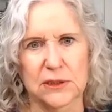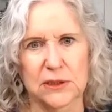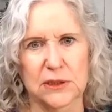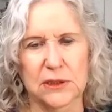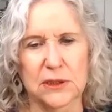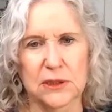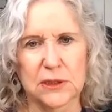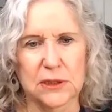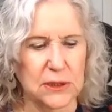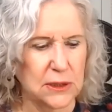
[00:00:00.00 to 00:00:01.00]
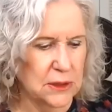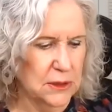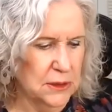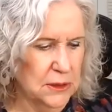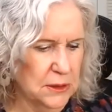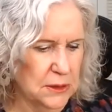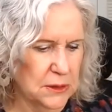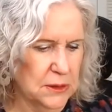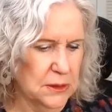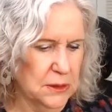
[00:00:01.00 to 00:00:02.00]

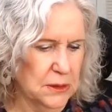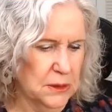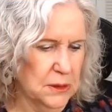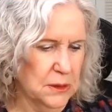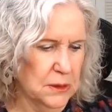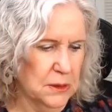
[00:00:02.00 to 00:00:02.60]
(silence)